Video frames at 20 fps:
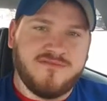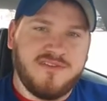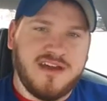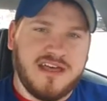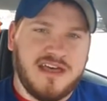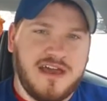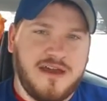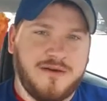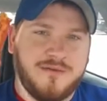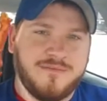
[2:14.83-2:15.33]

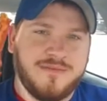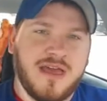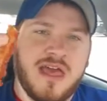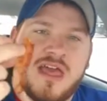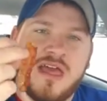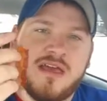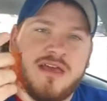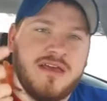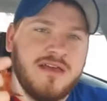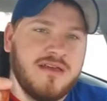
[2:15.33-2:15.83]
fell out.
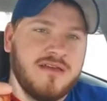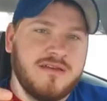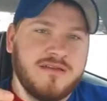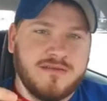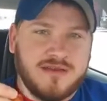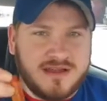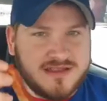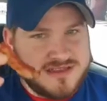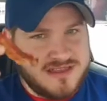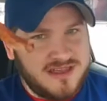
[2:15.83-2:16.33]

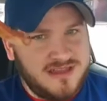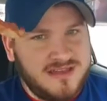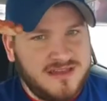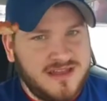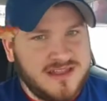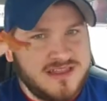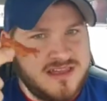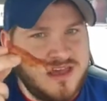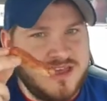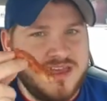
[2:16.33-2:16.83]
That's,
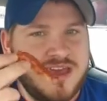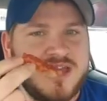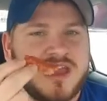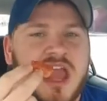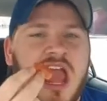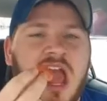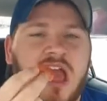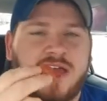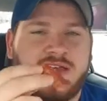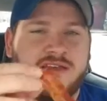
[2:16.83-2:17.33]
that's how I like
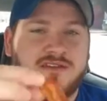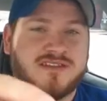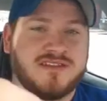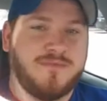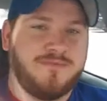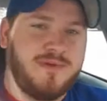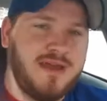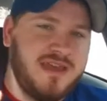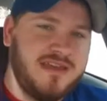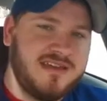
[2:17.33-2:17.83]
it. There's the
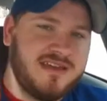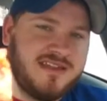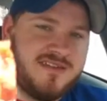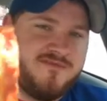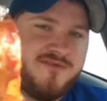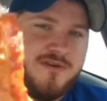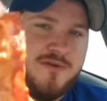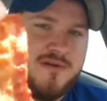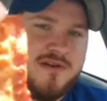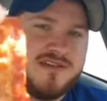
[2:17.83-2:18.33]
bacon if
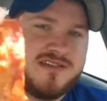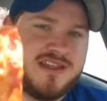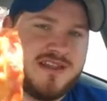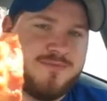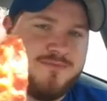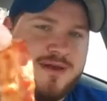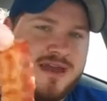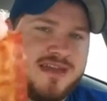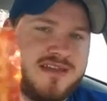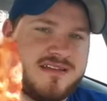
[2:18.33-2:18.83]
you want to see the
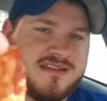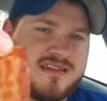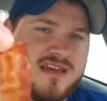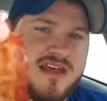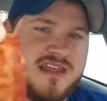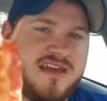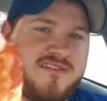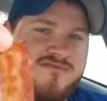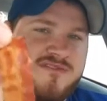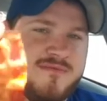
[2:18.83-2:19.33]
bacon. It's
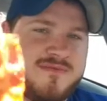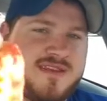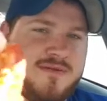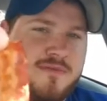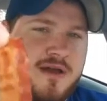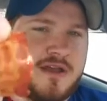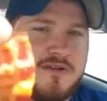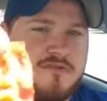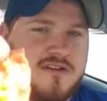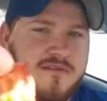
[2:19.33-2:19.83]
kind of that flimsy
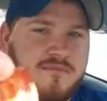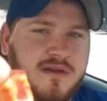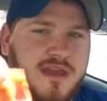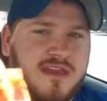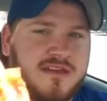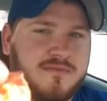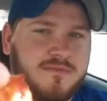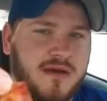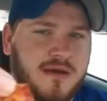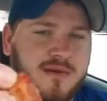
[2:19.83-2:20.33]
microwave
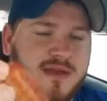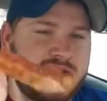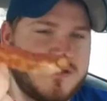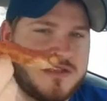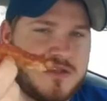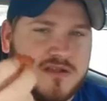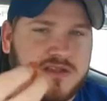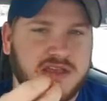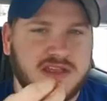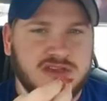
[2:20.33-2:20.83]
bacon, but I mean,
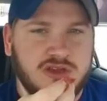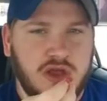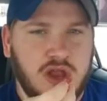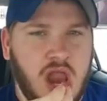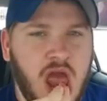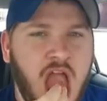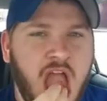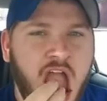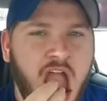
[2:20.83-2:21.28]
still tastes good.